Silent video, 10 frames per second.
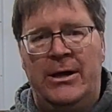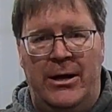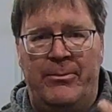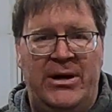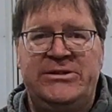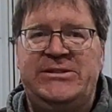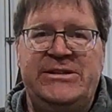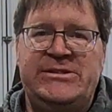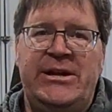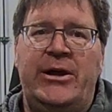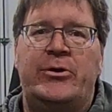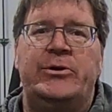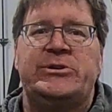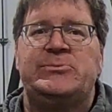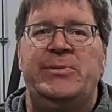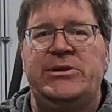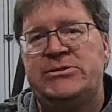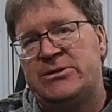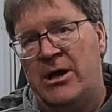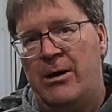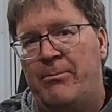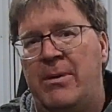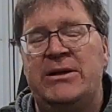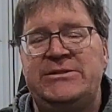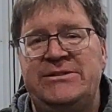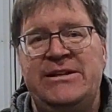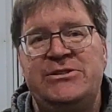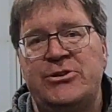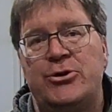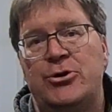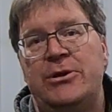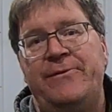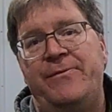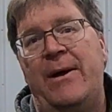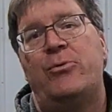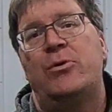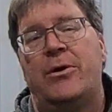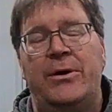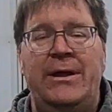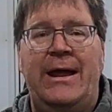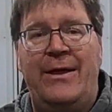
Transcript: a mud season at Christmas, a mud season early February,